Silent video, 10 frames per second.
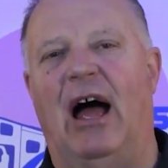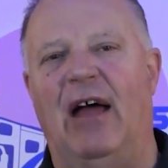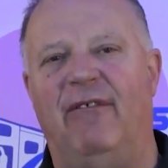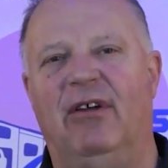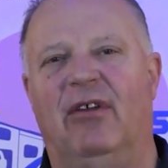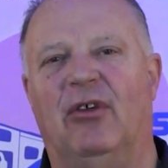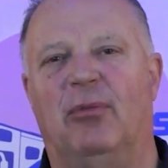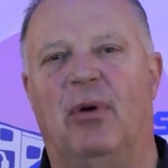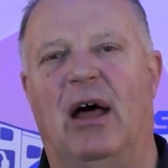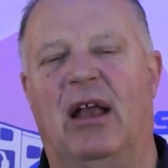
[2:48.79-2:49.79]
I feel this
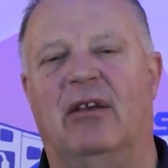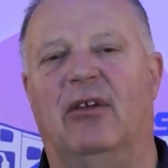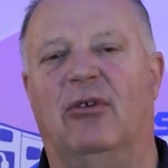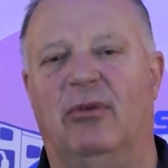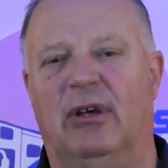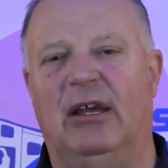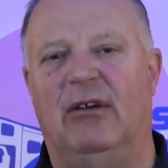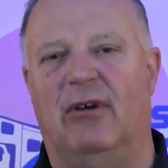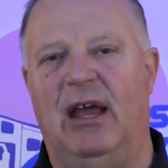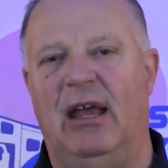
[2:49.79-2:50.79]
product is really great.